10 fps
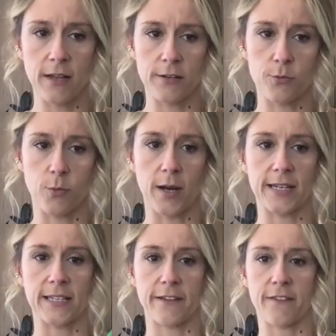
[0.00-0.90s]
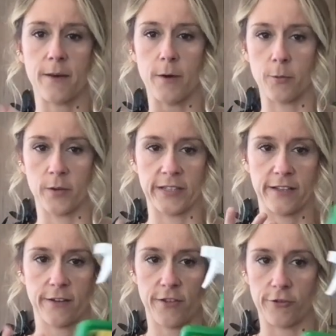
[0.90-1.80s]
You want to give them a really
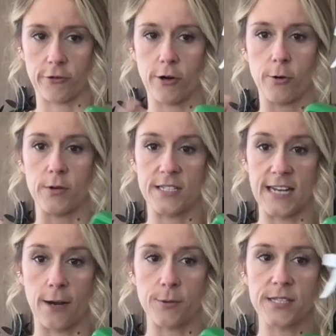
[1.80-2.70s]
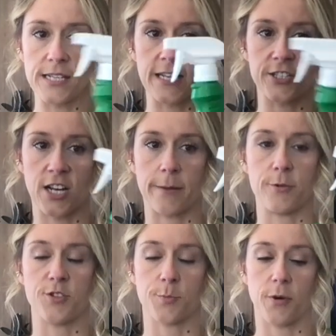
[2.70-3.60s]
thorough dousing each time you
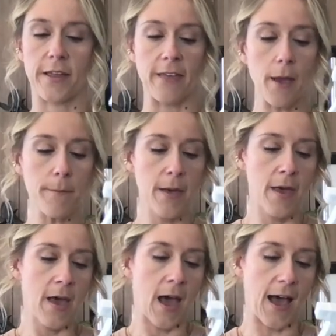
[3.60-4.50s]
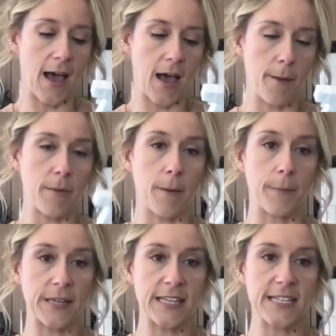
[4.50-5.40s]
spray them.
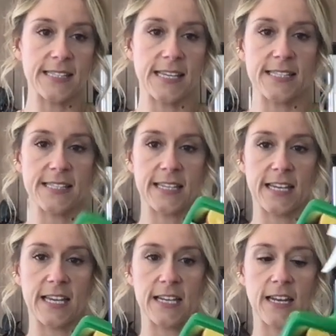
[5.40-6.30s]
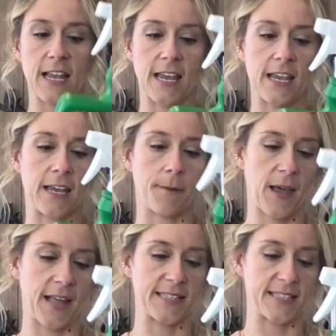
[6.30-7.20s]
But this is, again, a
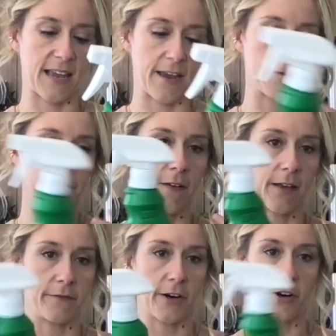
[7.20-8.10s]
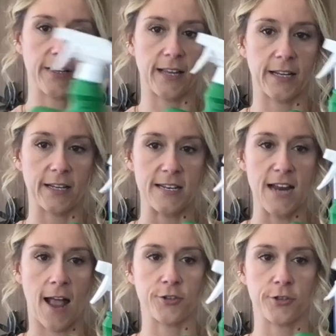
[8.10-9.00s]
pet safe and very like
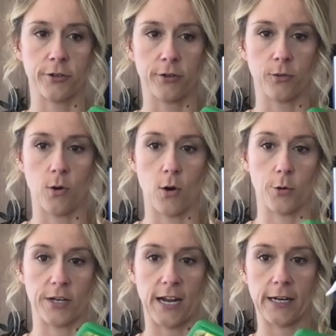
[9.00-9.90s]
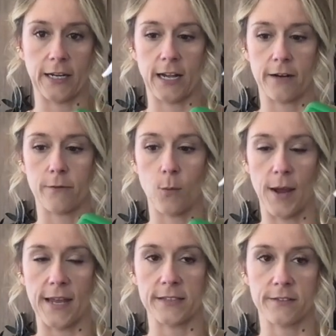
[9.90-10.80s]
natural, organic kind of
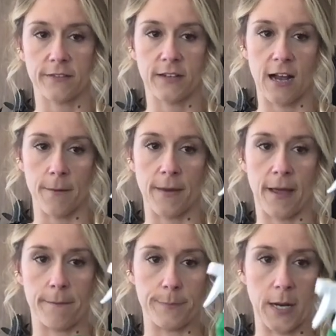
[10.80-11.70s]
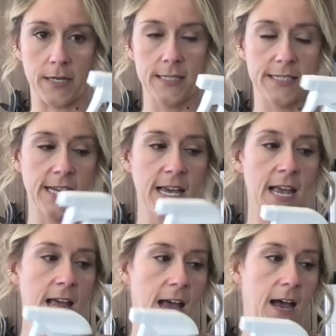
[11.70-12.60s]
way to combat bugs.
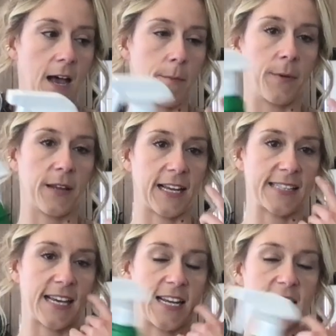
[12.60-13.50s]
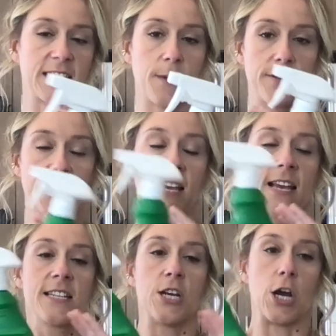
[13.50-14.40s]
But like I said, it smells
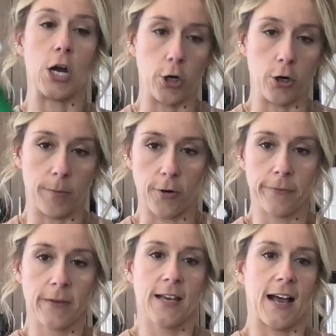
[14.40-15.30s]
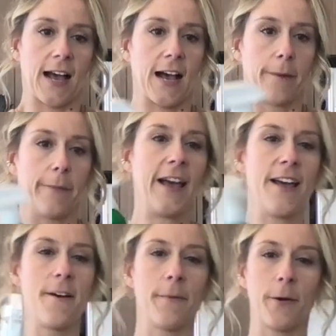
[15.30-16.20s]
terrible.
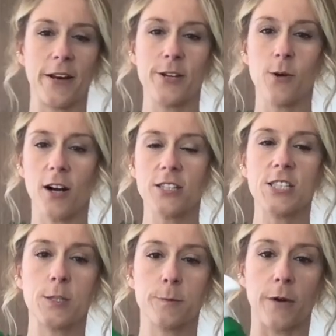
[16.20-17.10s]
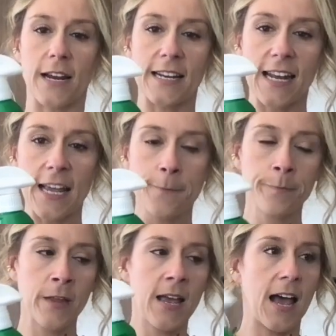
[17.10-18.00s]
But when you are spraying it,
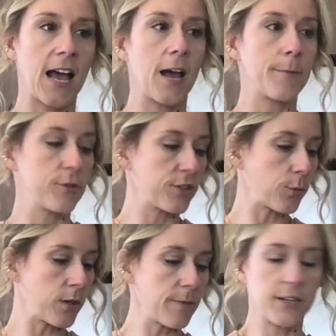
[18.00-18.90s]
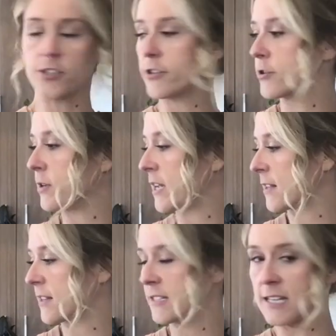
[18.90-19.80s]
you just want to make sure you
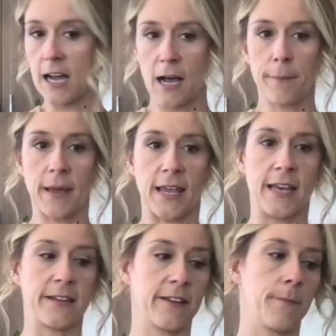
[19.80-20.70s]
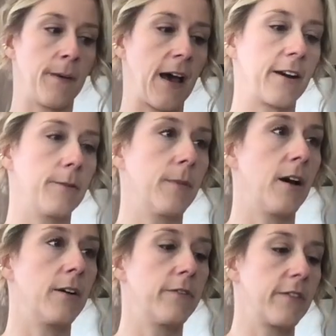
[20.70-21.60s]
get the top and the bottom
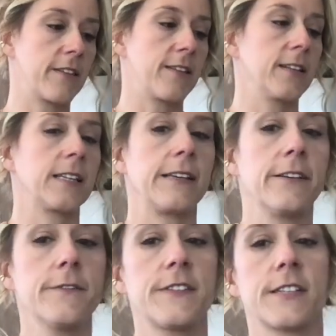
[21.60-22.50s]
of the leaves.